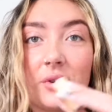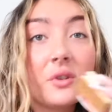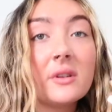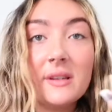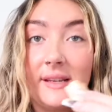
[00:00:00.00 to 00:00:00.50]
just
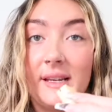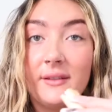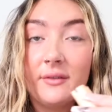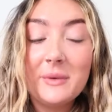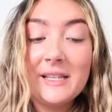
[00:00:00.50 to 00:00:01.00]
because it's
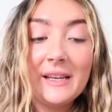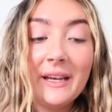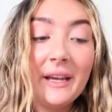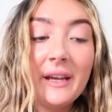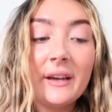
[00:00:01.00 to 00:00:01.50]
easy for me to
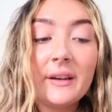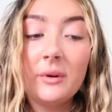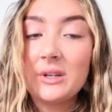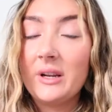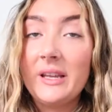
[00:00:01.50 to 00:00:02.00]
eat,
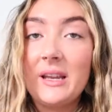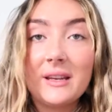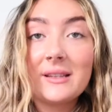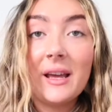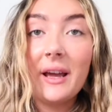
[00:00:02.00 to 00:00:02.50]
which I'll eat in a
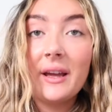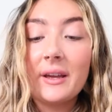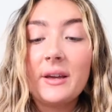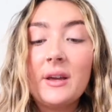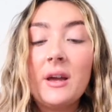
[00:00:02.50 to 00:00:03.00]

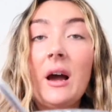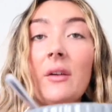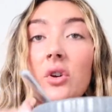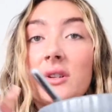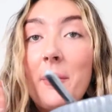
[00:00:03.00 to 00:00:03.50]
sec. I've
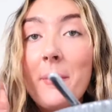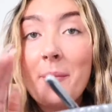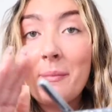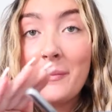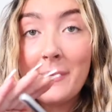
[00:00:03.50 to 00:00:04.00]
got a
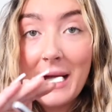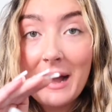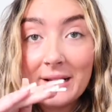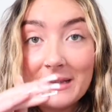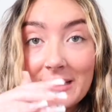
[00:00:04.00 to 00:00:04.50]

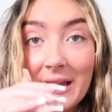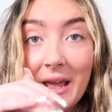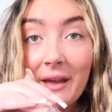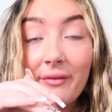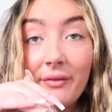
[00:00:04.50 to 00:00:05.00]

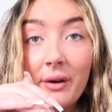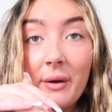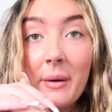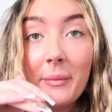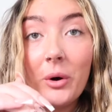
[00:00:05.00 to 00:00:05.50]
massive
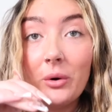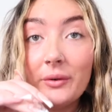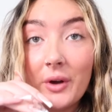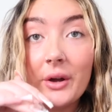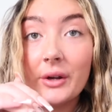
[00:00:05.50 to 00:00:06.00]
bowl
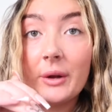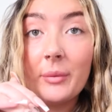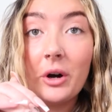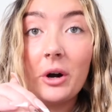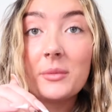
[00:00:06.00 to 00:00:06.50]
of Cocoa
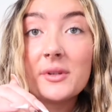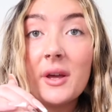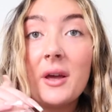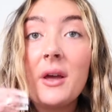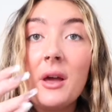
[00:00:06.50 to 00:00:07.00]
Pops
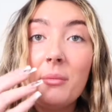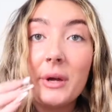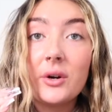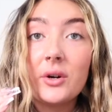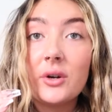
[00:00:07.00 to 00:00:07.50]

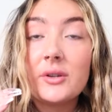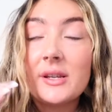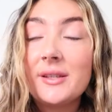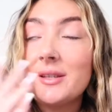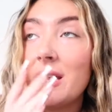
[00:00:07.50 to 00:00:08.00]
because
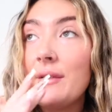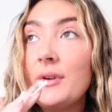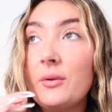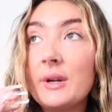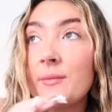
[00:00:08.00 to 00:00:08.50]

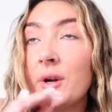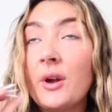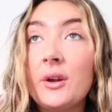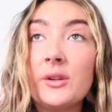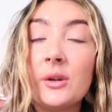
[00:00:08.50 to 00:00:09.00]
cereal is my
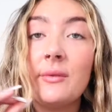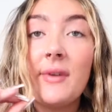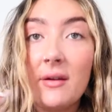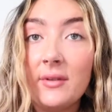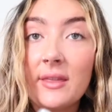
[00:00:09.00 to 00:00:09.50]
go-to with
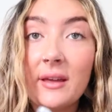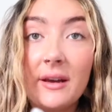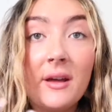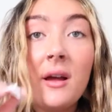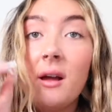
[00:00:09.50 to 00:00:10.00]

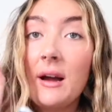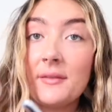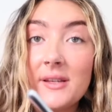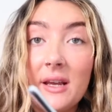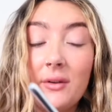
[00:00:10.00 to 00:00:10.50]
everything. I have
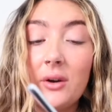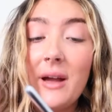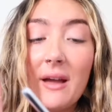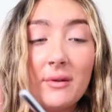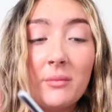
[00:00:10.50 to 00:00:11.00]
cereal
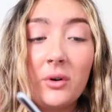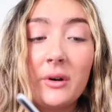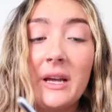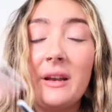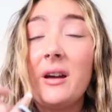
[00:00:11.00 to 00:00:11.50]
every
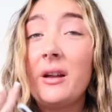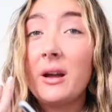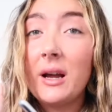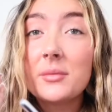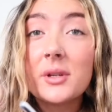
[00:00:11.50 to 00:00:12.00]
morning and I
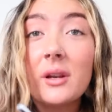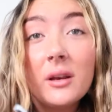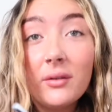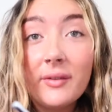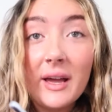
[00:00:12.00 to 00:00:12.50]
absolutely
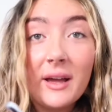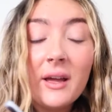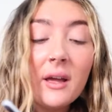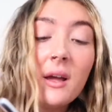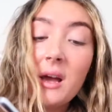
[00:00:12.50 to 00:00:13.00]
love it.
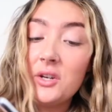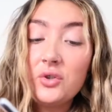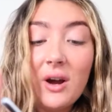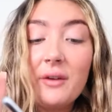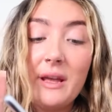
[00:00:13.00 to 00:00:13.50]
I
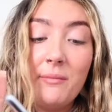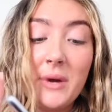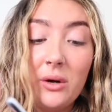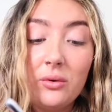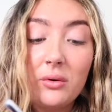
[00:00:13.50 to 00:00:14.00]
drown it in
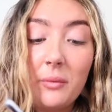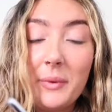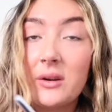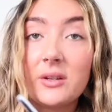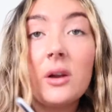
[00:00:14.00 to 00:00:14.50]
milk
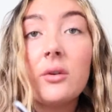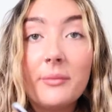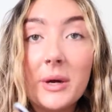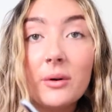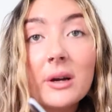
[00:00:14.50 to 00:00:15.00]
because I love
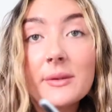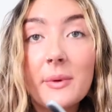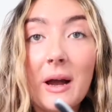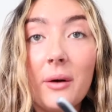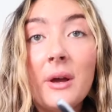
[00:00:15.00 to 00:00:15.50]
milk as
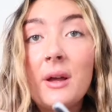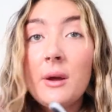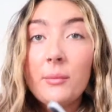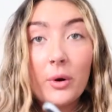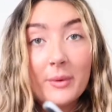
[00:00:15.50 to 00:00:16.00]
well.
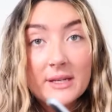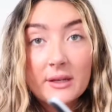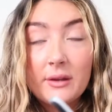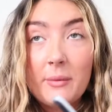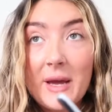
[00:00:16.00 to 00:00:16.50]
Probably
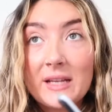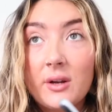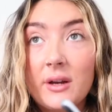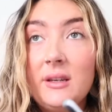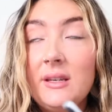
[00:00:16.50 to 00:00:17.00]
isn't the best
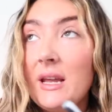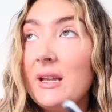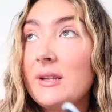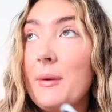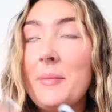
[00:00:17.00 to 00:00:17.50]
idea
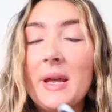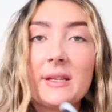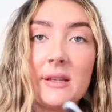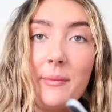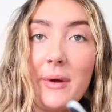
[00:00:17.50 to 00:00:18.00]
to
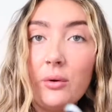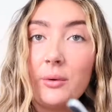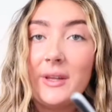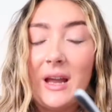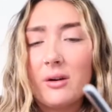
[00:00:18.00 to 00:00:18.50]
mix the milk
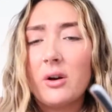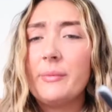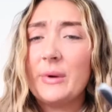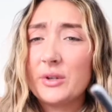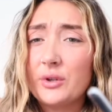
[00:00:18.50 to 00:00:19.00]
with the alcohol
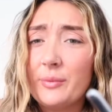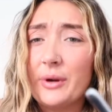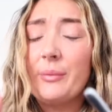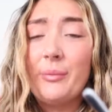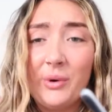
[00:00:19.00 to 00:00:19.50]
in my
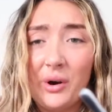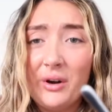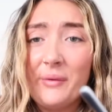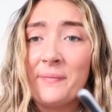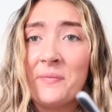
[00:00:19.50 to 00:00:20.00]
stomach,
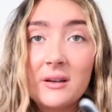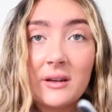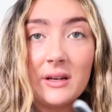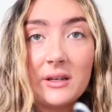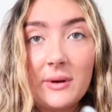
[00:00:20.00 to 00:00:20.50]
but
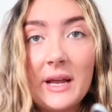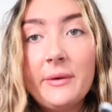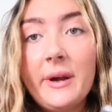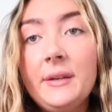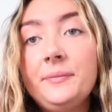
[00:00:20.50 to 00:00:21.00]
gonna do it
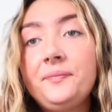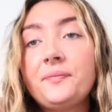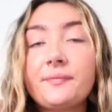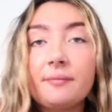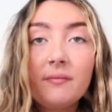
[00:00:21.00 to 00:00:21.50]
anyway.
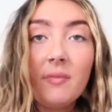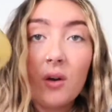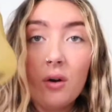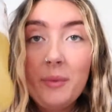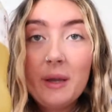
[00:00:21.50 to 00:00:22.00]

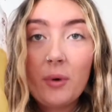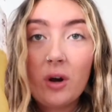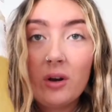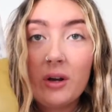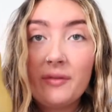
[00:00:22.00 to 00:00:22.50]
Got a big
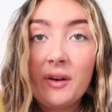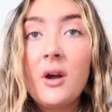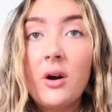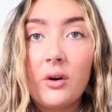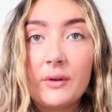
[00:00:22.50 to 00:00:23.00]
bottle of
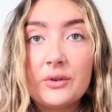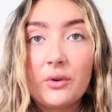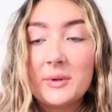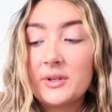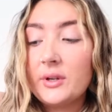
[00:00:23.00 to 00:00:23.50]
Orange
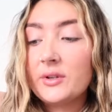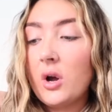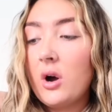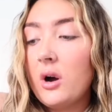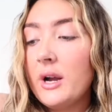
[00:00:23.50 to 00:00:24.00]
Robinsons.
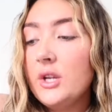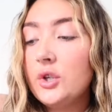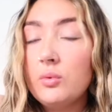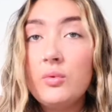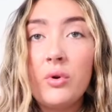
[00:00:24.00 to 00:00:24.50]
I
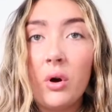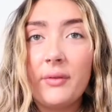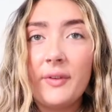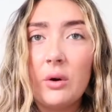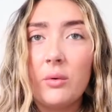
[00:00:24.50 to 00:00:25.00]
do not
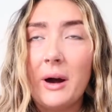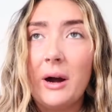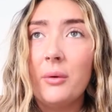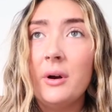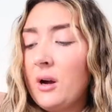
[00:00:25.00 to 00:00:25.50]
feel
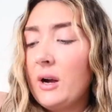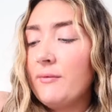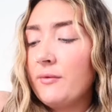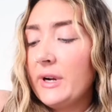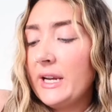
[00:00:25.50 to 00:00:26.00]
well.
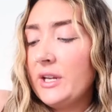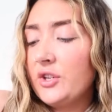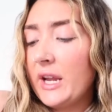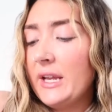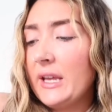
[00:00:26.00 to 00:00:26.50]
I'm really
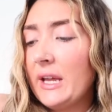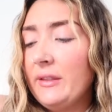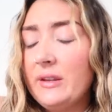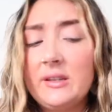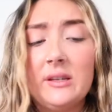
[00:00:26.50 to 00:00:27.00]

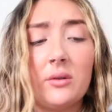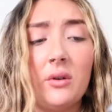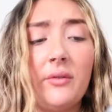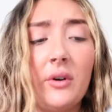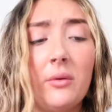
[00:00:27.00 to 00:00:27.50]
shaking. This is
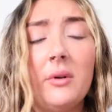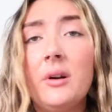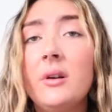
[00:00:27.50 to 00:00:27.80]
awful.